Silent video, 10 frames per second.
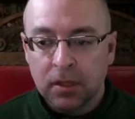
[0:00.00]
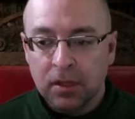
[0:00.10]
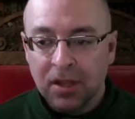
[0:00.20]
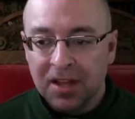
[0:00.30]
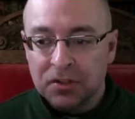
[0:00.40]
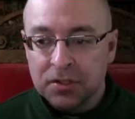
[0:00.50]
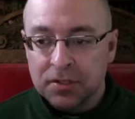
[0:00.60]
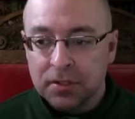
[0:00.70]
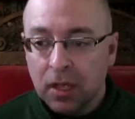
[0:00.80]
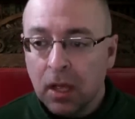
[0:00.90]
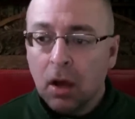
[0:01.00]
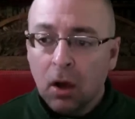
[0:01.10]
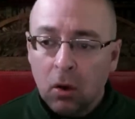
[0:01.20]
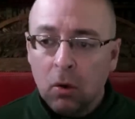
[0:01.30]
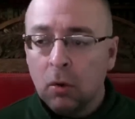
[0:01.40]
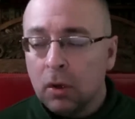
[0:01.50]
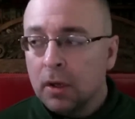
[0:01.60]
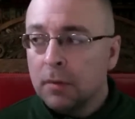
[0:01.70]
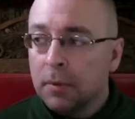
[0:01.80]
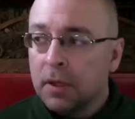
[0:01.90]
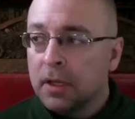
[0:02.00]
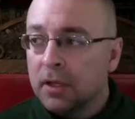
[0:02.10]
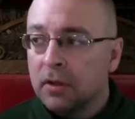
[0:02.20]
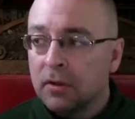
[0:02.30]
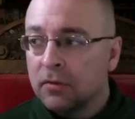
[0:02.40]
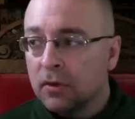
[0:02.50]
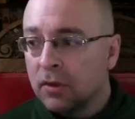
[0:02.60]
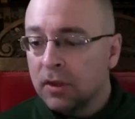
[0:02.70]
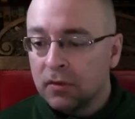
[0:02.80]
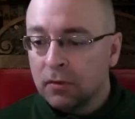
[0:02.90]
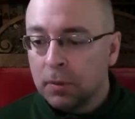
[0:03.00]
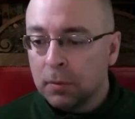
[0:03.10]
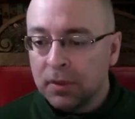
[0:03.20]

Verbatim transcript: Not just, oh, but it does good things for people.